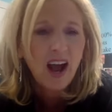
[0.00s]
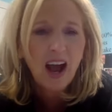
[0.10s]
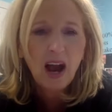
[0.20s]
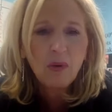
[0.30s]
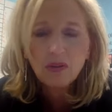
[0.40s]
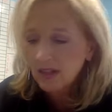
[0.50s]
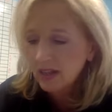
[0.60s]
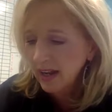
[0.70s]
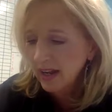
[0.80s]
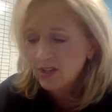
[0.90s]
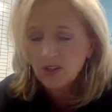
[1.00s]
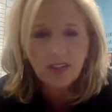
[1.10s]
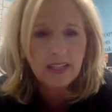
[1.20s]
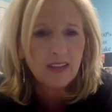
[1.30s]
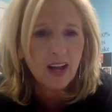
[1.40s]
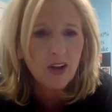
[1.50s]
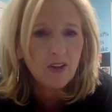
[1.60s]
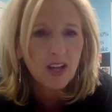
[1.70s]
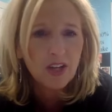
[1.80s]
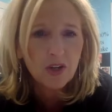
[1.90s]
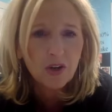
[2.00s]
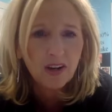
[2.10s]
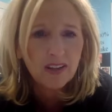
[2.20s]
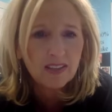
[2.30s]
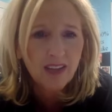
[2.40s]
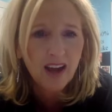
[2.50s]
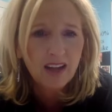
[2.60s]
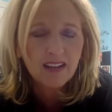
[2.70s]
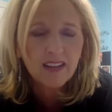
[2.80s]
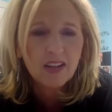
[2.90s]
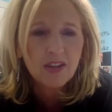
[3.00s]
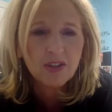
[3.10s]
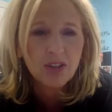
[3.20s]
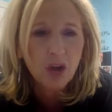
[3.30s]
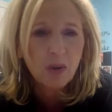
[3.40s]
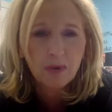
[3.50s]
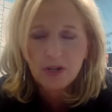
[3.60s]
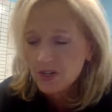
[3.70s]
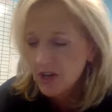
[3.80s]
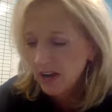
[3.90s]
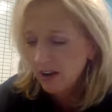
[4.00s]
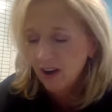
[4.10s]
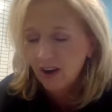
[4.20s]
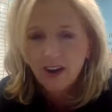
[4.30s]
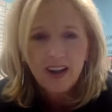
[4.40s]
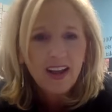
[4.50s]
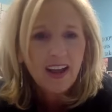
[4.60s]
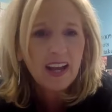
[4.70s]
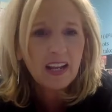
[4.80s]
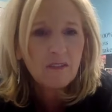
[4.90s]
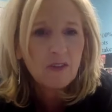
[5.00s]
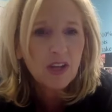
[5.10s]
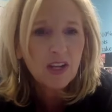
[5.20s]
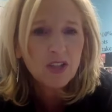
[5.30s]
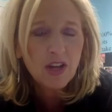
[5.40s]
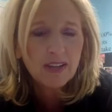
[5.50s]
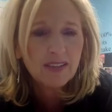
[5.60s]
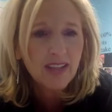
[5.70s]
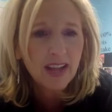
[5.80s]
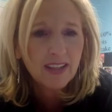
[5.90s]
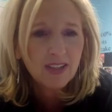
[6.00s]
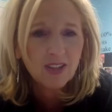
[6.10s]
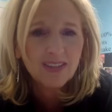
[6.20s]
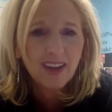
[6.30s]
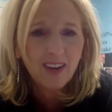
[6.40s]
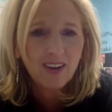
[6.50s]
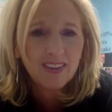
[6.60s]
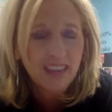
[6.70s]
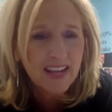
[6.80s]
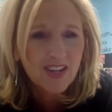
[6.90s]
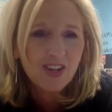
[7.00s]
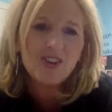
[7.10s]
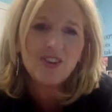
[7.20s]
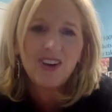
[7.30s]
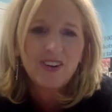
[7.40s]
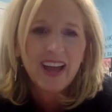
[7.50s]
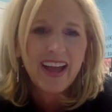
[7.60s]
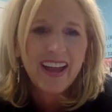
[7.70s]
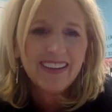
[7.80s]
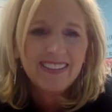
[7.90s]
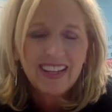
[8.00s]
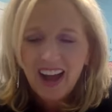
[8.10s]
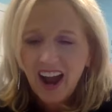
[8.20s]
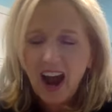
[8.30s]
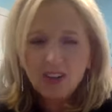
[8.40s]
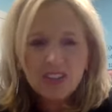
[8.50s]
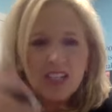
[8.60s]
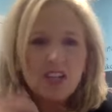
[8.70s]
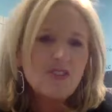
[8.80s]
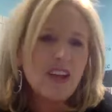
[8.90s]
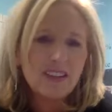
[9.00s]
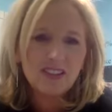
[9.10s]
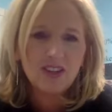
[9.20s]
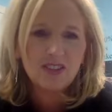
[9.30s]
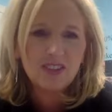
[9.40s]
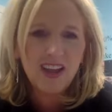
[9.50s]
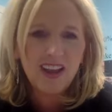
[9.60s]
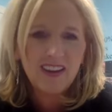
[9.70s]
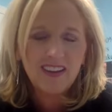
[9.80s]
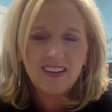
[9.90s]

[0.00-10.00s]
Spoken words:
I will let Angeline know that you're excited and that you so appreciate her. And if you get a chance, text her and tell her thank you, okay? I'll see you next Thursday.